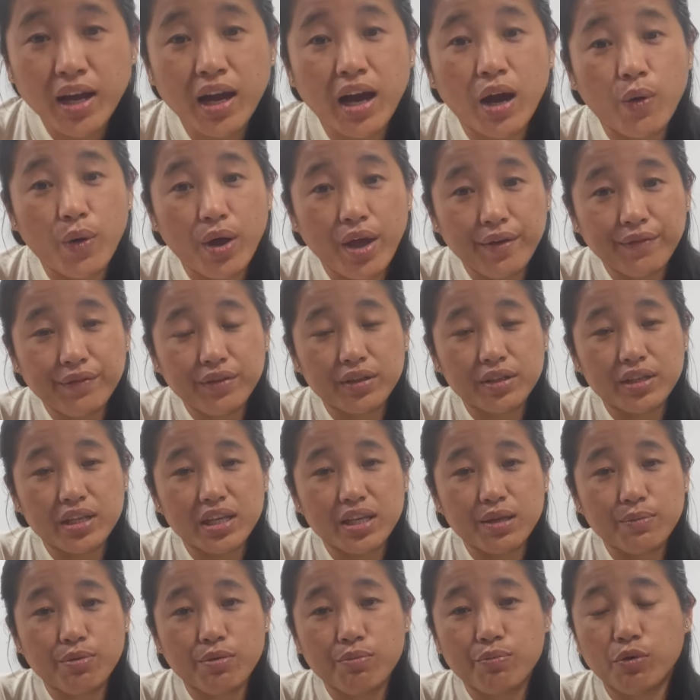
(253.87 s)
However,
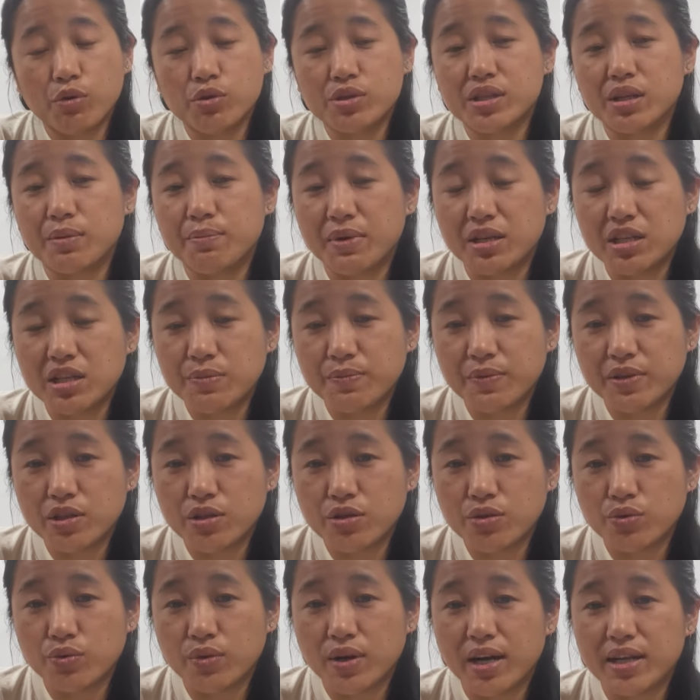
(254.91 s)
the proposed amendment
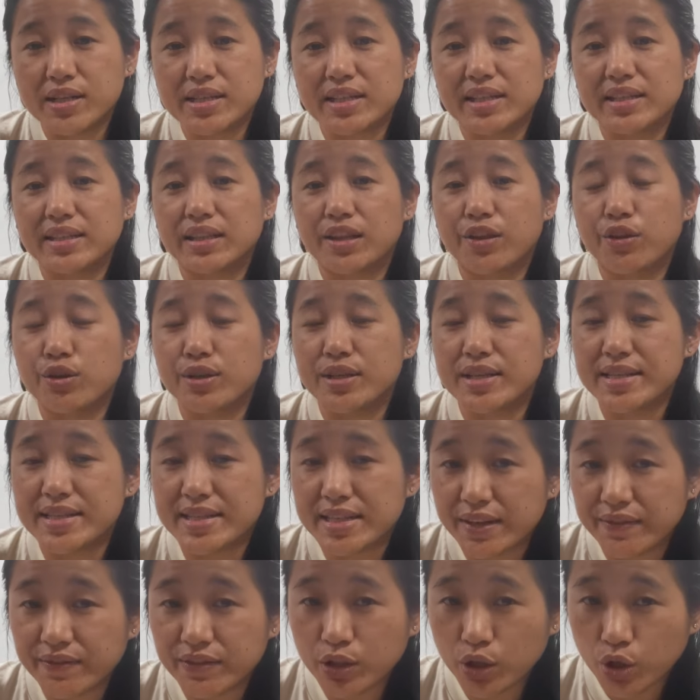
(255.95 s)
to Article
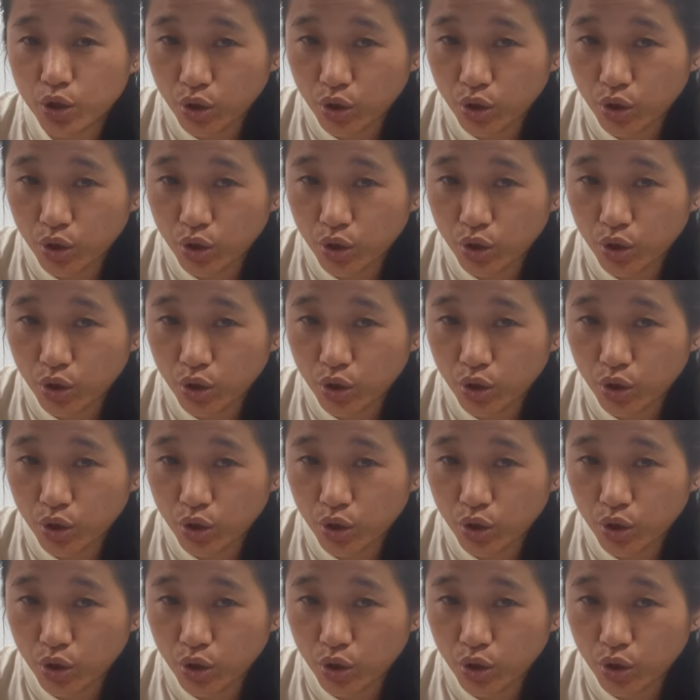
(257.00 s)
37,